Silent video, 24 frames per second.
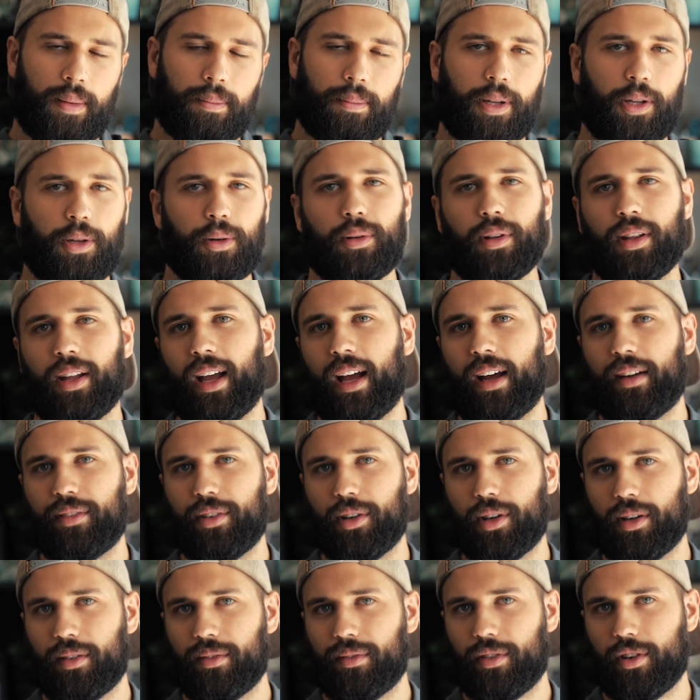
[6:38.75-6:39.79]
but you only have
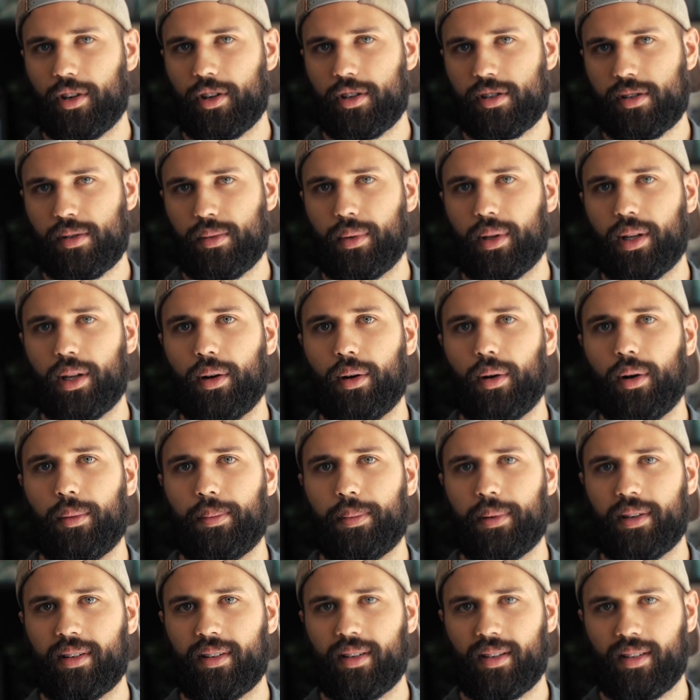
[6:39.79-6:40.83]
your conversion window
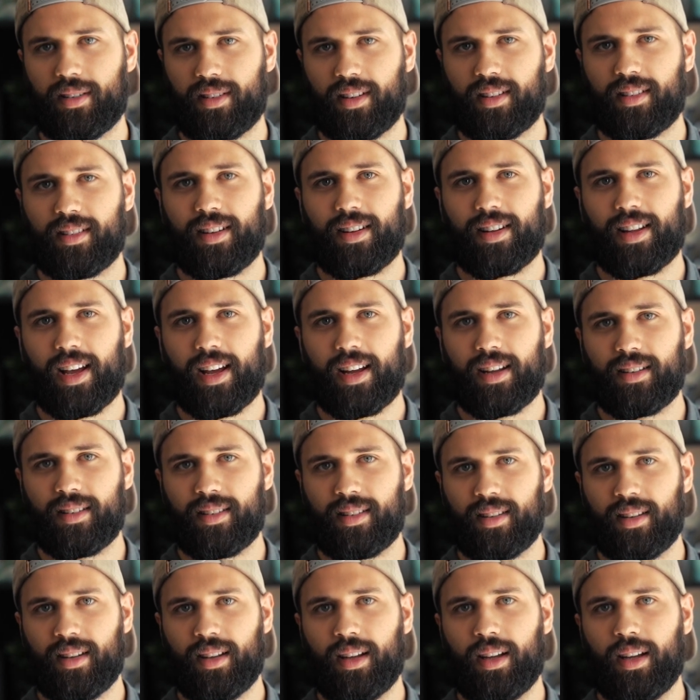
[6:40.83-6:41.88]
open to 60 days,